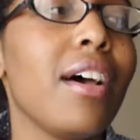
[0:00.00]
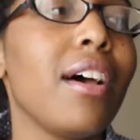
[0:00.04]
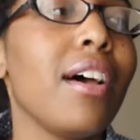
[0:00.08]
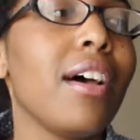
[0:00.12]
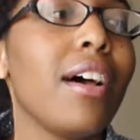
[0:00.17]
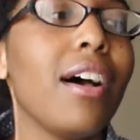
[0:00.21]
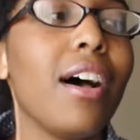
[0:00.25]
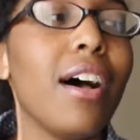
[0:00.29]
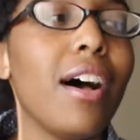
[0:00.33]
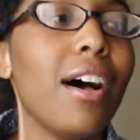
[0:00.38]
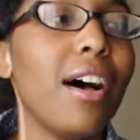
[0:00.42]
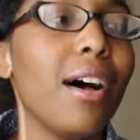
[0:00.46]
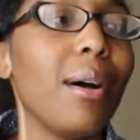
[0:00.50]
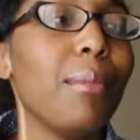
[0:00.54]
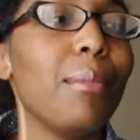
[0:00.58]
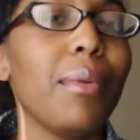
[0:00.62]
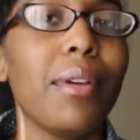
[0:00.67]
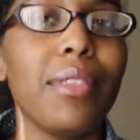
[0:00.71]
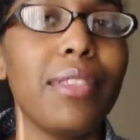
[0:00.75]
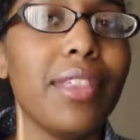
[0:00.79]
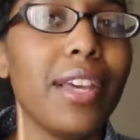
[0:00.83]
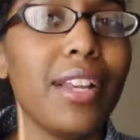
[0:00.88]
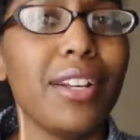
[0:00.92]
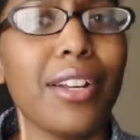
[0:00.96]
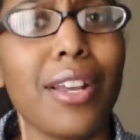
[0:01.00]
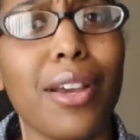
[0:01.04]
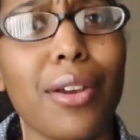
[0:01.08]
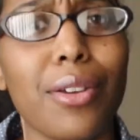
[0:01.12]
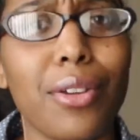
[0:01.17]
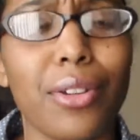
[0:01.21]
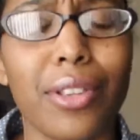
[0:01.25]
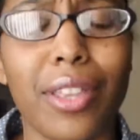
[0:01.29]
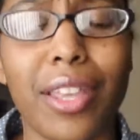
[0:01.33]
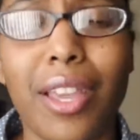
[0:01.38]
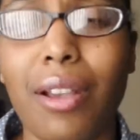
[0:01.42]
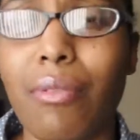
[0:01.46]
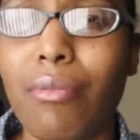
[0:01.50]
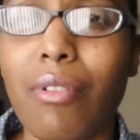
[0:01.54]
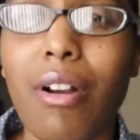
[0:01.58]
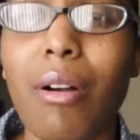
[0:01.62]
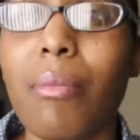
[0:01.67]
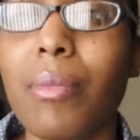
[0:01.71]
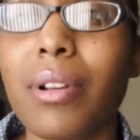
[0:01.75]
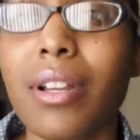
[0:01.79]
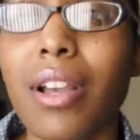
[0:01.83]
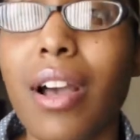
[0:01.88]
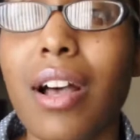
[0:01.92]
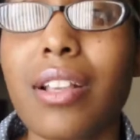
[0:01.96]
Then now you're looking at
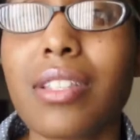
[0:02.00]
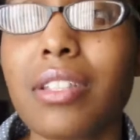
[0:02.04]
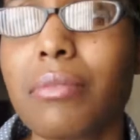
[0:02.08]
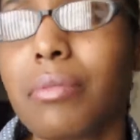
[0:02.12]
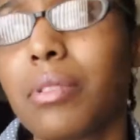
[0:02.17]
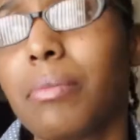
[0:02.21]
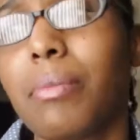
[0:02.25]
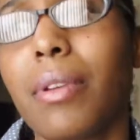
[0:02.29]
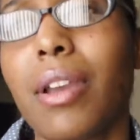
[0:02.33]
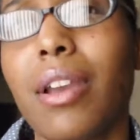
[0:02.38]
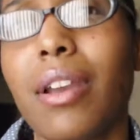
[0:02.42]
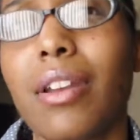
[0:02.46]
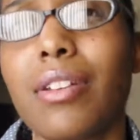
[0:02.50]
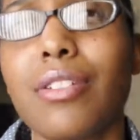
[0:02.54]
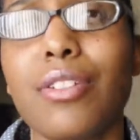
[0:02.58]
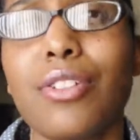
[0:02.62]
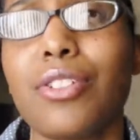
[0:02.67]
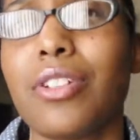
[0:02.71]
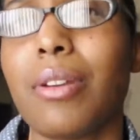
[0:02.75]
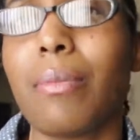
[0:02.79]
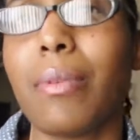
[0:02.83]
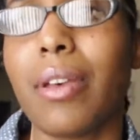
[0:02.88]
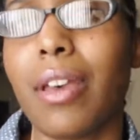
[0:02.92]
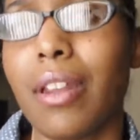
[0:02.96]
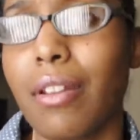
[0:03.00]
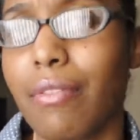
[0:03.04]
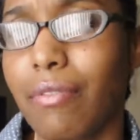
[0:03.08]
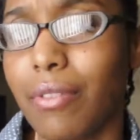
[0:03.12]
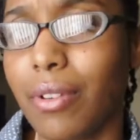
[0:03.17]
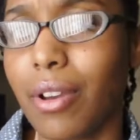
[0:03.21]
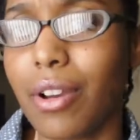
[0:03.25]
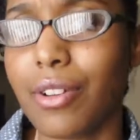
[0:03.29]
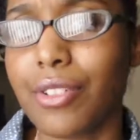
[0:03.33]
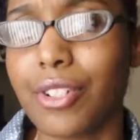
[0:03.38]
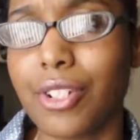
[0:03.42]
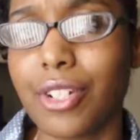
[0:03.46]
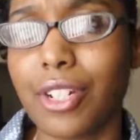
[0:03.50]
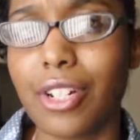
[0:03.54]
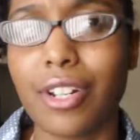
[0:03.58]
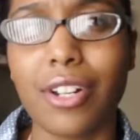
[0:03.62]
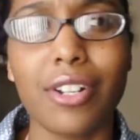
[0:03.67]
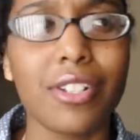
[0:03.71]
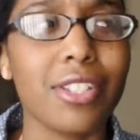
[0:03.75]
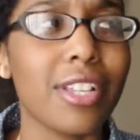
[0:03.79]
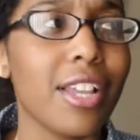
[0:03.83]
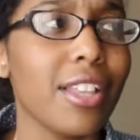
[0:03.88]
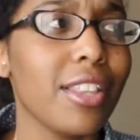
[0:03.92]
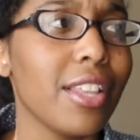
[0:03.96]
Roman concepts of marriage, jump ahead a few hundred years,
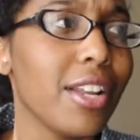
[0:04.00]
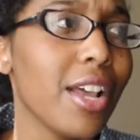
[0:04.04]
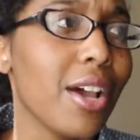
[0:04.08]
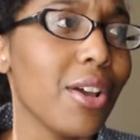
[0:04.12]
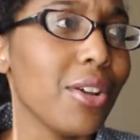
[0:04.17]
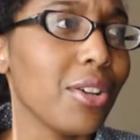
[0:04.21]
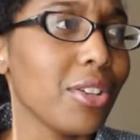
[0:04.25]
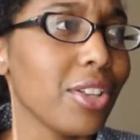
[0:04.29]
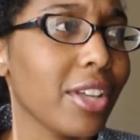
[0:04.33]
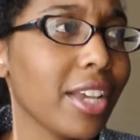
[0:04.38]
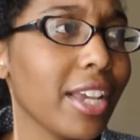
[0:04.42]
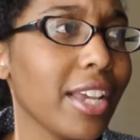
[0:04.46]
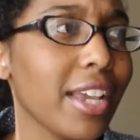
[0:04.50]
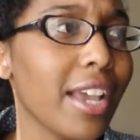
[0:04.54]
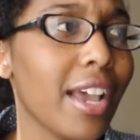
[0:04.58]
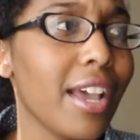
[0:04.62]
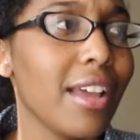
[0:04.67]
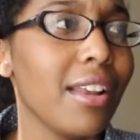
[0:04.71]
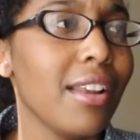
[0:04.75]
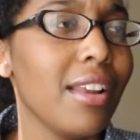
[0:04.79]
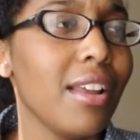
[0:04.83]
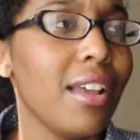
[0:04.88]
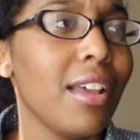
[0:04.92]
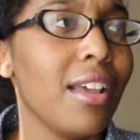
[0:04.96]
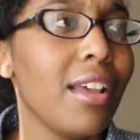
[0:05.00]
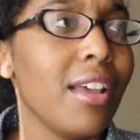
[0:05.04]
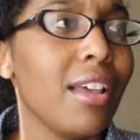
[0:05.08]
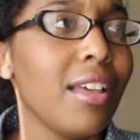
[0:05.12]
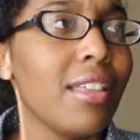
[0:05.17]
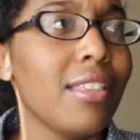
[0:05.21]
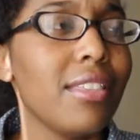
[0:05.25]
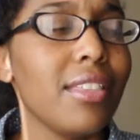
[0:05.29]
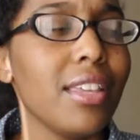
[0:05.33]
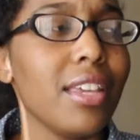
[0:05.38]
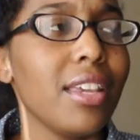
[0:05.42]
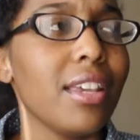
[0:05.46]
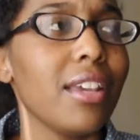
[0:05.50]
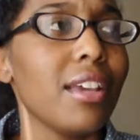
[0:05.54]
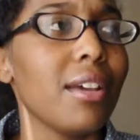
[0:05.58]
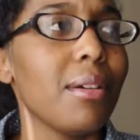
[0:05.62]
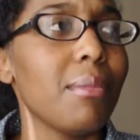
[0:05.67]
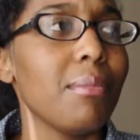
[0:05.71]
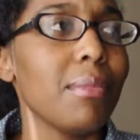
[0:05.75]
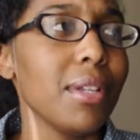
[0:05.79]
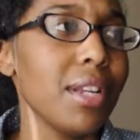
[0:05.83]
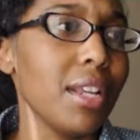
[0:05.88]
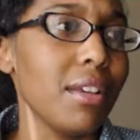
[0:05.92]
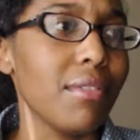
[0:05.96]
and then now you're looking at the
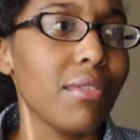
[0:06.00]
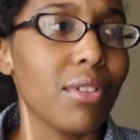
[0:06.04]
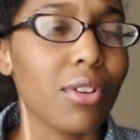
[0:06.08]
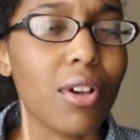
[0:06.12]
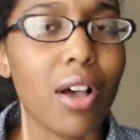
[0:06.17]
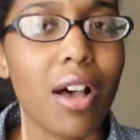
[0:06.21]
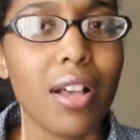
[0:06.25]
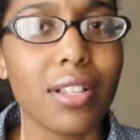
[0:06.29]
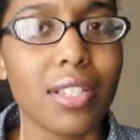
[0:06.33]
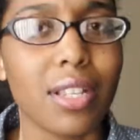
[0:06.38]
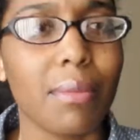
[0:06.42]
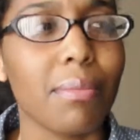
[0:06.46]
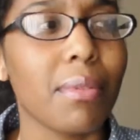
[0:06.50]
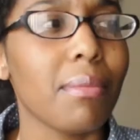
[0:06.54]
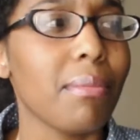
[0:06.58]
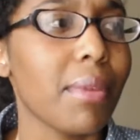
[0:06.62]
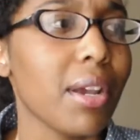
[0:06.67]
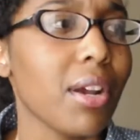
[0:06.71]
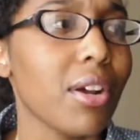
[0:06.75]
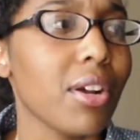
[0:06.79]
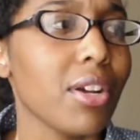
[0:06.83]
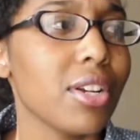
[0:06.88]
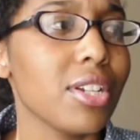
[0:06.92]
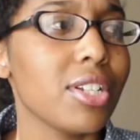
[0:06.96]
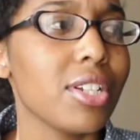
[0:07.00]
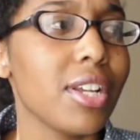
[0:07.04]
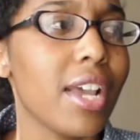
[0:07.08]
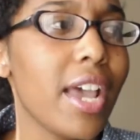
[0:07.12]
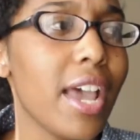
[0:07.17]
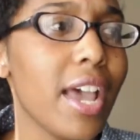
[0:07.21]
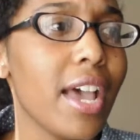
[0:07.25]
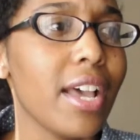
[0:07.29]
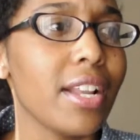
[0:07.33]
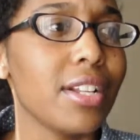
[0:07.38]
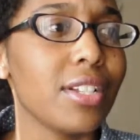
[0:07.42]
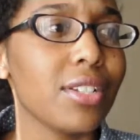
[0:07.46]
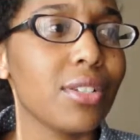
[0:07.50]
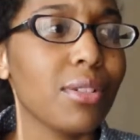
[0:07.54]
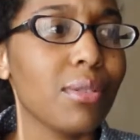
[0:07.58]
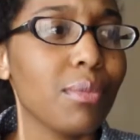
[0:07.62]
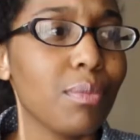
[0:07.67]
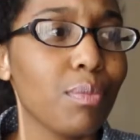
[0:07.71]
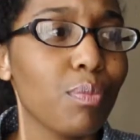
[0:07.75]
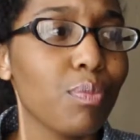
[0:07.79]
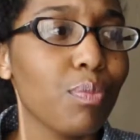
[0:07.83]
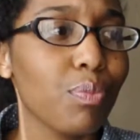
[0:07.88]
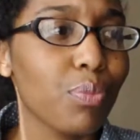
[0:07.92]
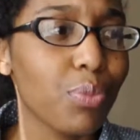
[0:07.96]
medieval concept of marriage. And
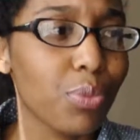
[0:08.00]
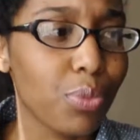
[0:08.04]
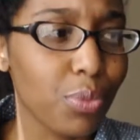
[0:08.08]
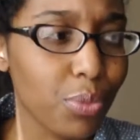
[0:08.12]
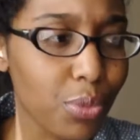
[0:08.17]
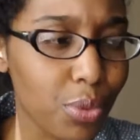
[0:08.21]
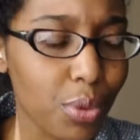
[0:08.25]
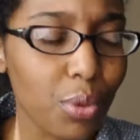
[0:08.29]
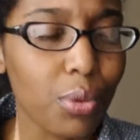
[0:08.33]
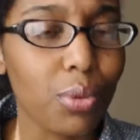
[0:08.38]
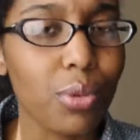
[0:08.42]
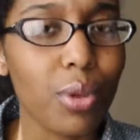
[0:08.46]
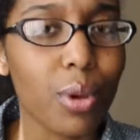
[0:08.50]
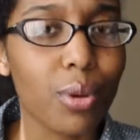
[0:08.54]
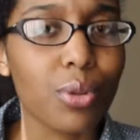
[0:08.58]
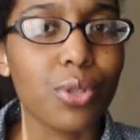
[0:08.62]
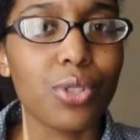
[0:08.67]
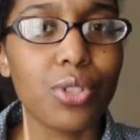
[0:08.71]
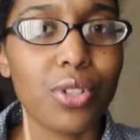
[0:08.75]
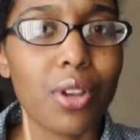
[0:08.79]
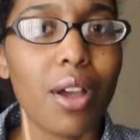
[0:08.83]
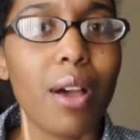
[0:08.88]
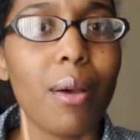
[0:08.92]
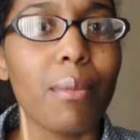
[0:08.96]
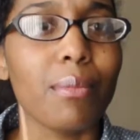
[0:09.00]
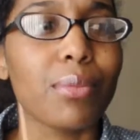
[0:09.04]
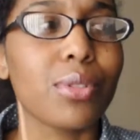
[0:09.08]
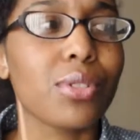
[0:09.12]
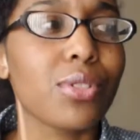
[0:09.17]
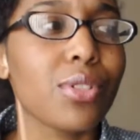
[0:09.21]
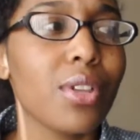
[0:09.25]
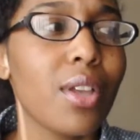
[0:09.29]
through those jumps,